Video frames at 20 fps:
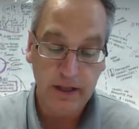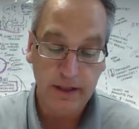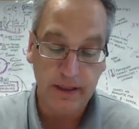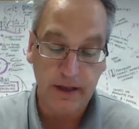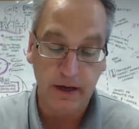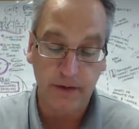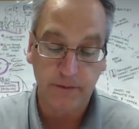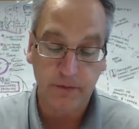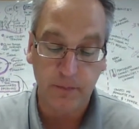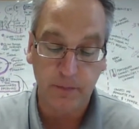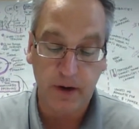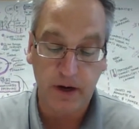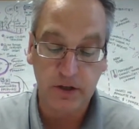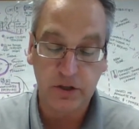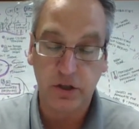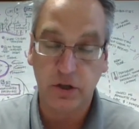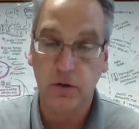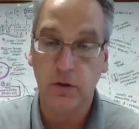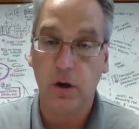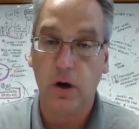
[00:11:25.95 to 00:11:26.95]
That
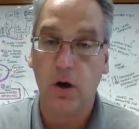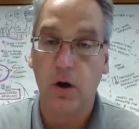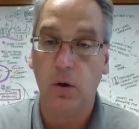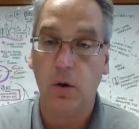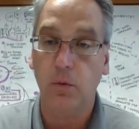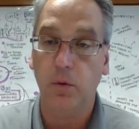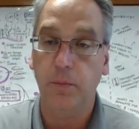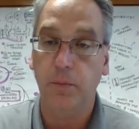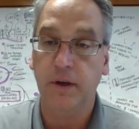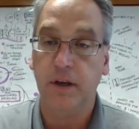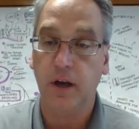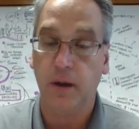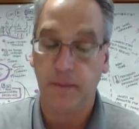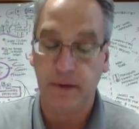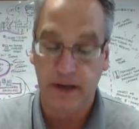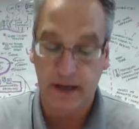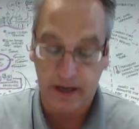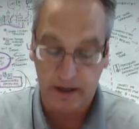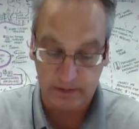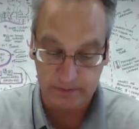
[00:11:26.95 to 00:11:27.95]
information all will be
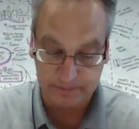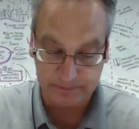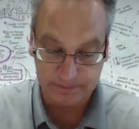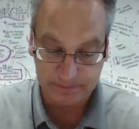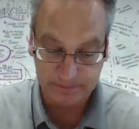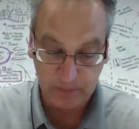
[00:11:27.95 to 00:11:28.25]
coming out.